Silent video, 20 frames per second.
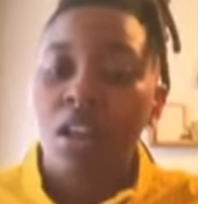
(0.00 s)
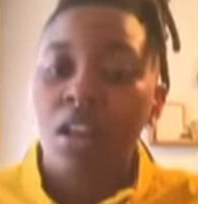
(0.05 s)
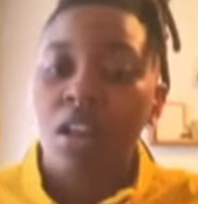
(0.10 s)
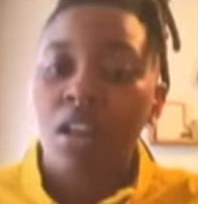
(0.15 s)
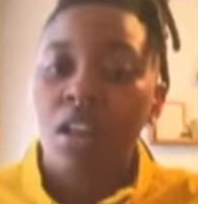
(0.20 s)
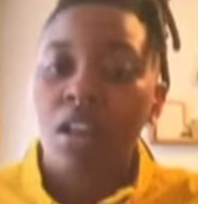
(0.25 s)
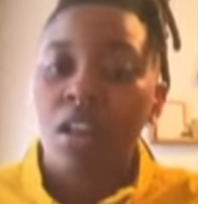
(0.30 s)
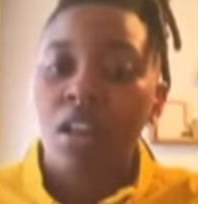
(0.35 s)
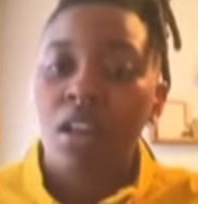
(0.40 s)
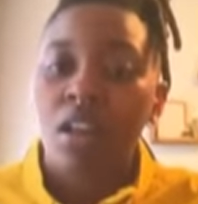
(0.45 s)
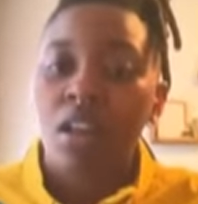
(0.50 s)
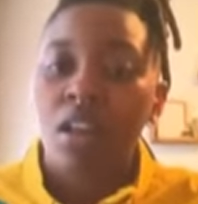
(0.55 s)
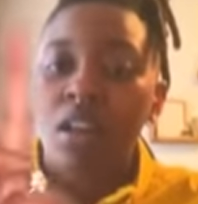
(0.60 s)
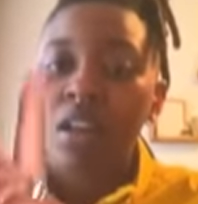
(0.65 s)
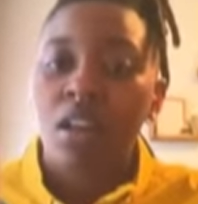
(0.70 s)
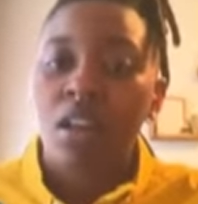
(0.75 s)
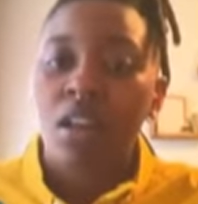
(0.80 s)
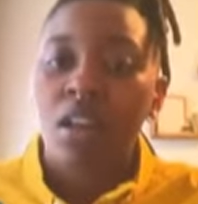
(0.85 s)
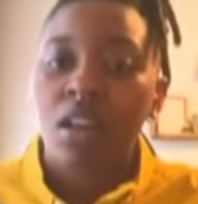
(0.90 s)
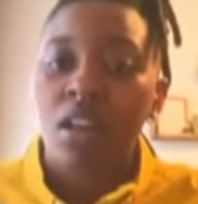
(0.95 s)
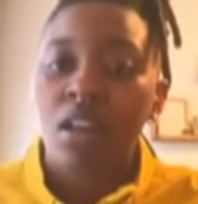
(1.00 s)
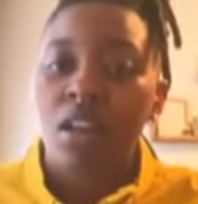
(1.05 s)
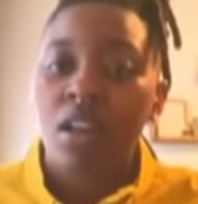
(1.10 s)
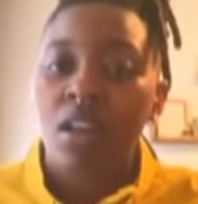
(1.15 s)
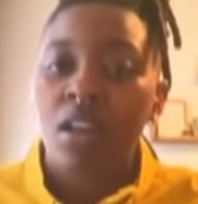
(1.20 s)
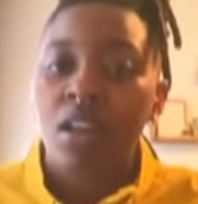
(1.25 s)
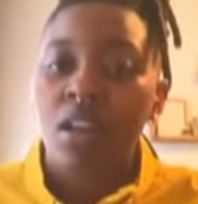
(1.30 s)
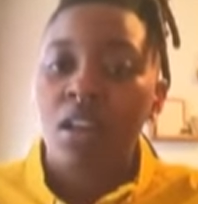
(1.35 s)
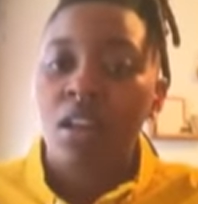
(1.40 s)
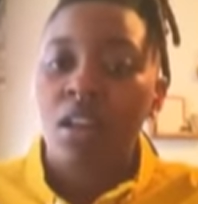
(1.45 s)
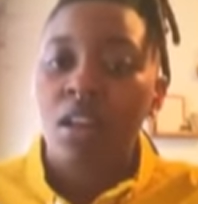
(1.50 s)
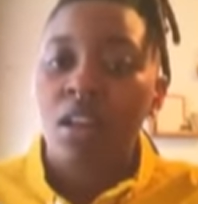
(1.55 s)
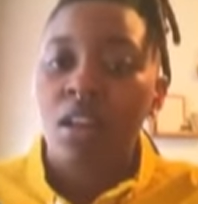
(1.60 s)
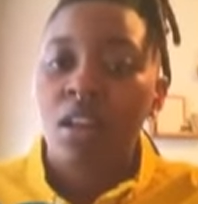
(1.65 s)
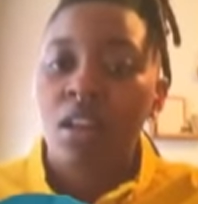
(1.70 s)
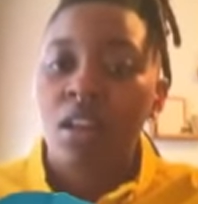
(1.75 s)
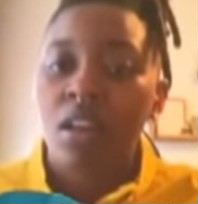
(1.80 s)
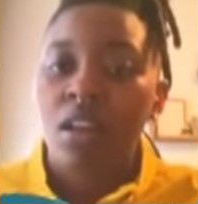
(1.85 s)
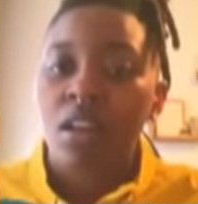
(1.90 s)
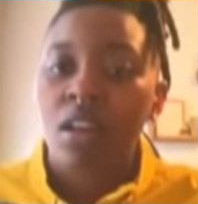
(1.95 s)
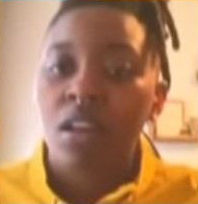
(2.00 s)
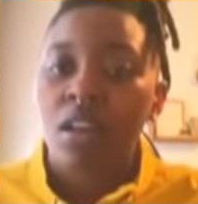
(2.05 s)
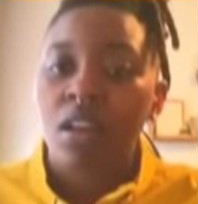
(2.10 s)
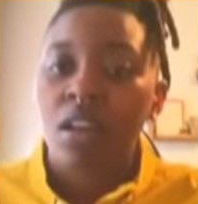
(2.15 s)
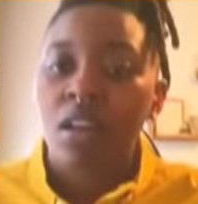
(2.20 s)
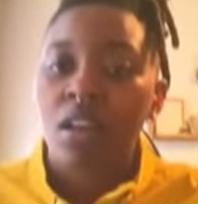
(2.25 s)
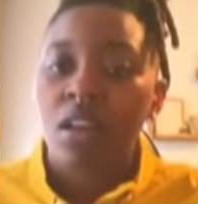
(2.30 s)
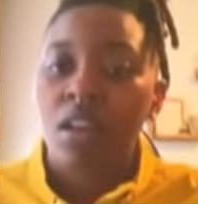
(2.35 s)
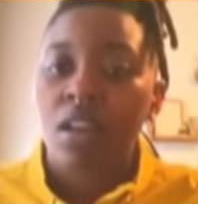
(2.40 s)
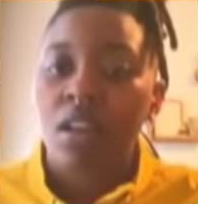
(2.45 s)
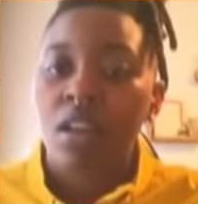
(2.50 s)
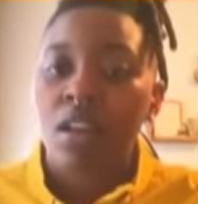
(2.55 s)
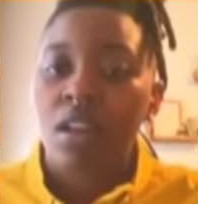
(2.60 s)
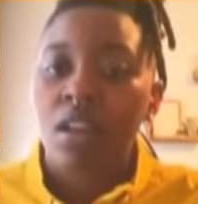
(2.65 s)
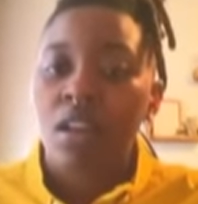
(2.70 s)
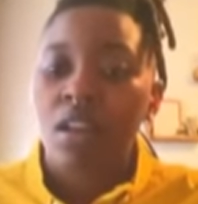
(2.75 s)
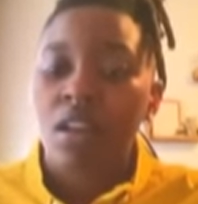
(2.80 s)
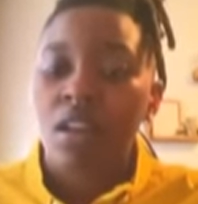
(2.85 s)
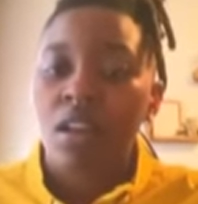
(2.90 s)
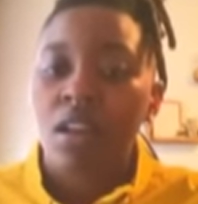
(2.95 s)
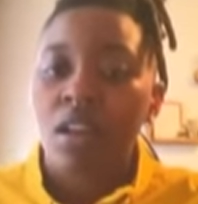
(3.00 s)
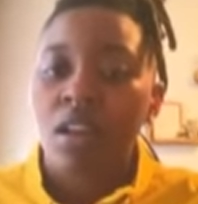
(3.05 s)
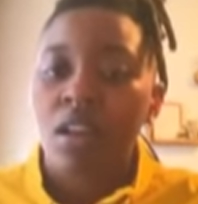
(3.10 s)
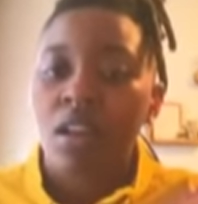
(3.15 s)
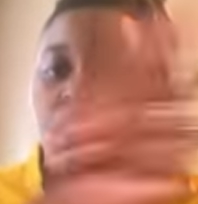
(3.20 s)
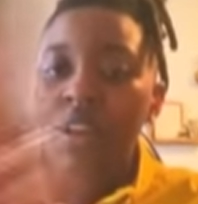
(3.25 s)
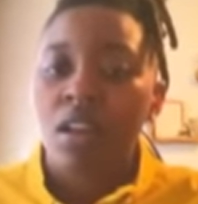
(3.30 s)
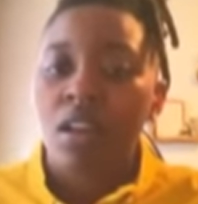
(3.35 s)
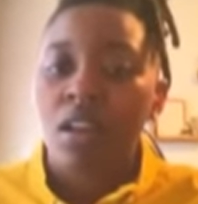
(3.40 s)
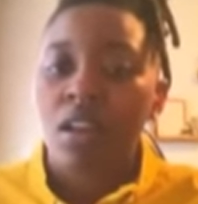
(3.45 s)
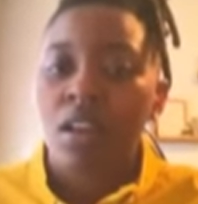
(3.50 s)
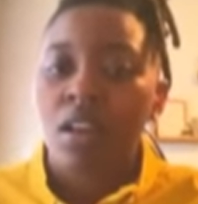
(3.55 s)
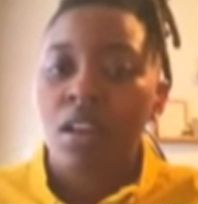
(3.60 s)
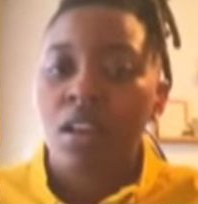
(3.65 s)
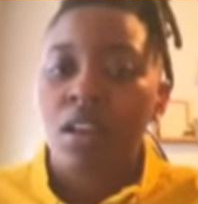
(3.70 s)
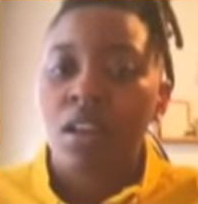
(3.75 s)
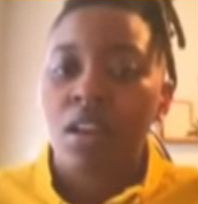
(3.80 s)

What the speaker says: The person shown says nothing.